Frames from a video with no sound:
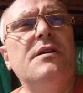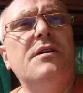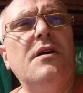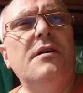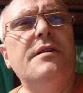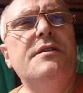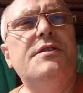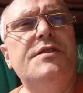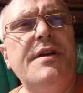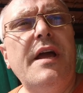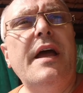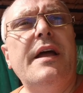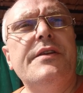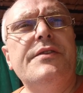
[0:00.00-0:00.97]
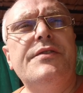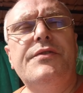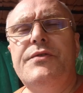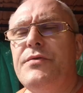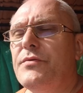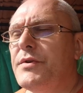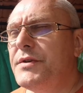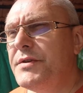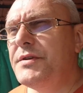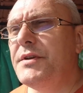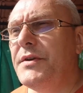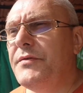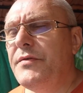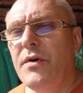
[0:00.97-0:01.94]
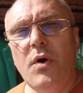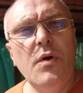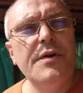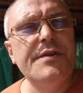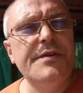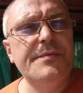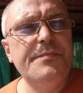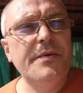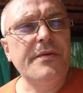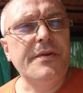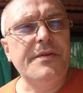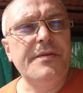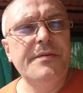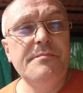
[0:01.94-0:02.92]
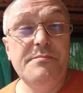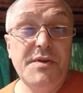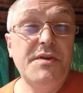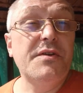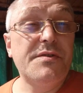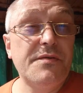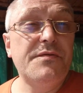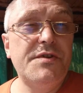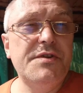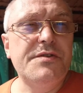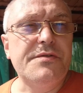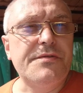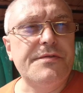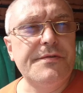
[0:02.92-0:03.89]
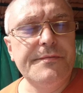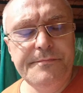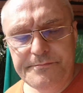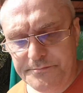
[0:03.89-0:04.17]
got a chance to receive Holy Spirit because of Jesus.